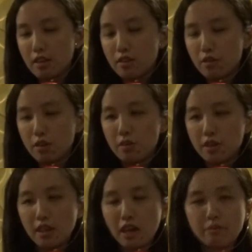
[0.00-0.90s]
So
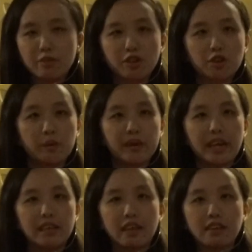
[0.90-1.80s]
here I'm just showing
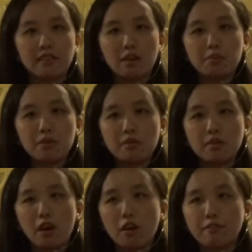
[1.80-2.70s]
an example
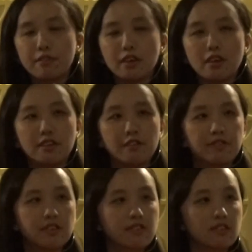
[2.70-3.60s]
of the
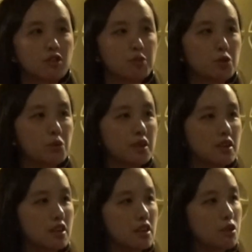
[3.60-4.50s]
differences between
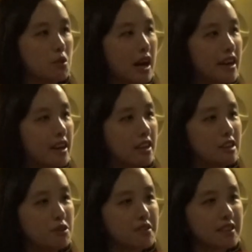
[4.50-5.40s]
UI
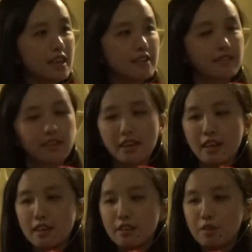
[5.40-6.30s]
and use case.
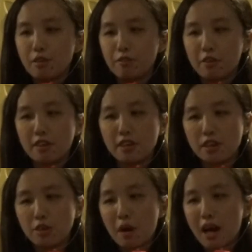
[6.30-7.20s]
So for
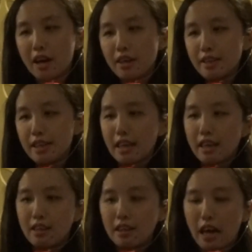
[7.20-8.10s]
the UI,
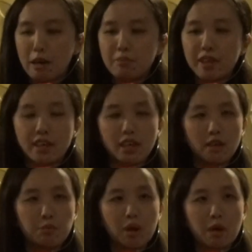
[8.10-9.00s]
I'm
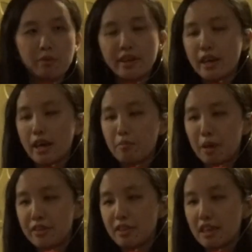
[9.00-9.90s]
taking primary
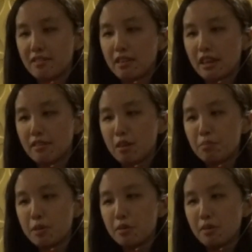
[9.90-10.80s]
button as an
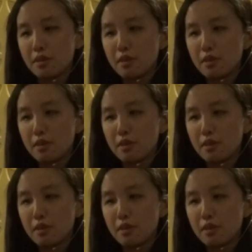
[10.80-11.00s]
example.